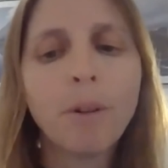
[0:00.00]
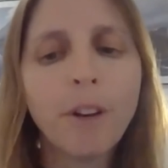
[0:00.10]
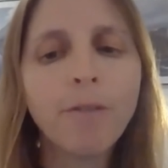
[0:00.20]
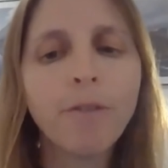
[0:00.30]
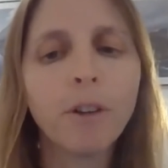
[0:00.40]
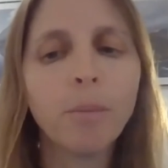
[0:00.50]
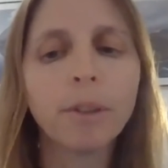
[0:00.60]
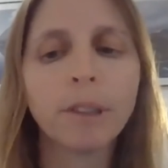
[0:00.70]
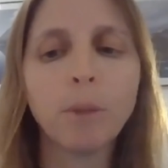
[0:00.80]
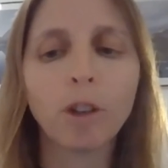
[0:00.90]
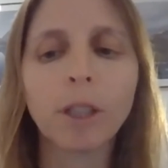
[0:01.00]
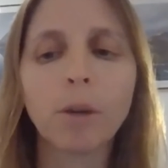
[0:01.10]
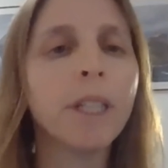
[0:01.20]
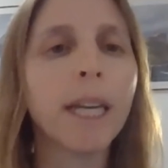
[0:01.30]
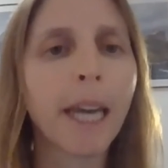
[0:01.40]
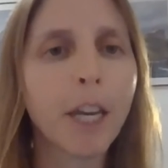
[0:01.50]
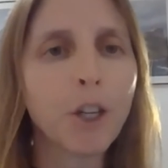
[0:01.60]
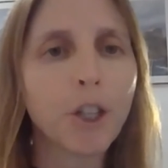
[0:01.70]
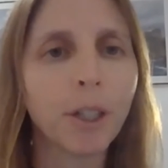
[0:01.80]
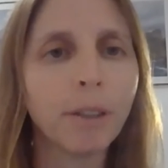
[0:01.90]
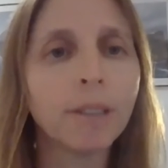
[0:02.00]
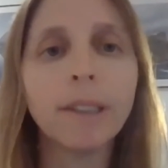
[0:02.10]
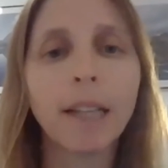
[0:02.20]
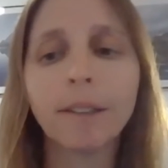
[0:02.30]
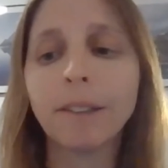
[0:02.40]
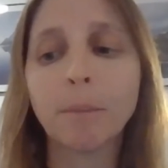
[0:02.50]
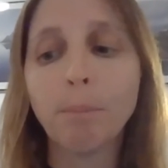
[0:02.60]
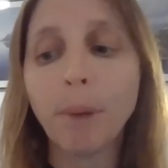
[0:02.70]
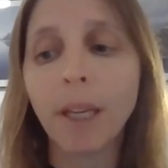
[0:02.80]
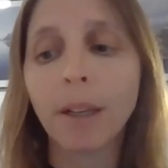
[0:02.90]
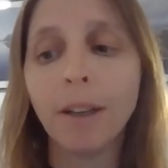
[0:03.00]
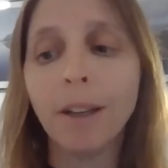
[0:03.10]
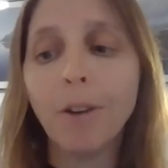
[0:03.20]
Pre-verbal semiotic communication does not disappear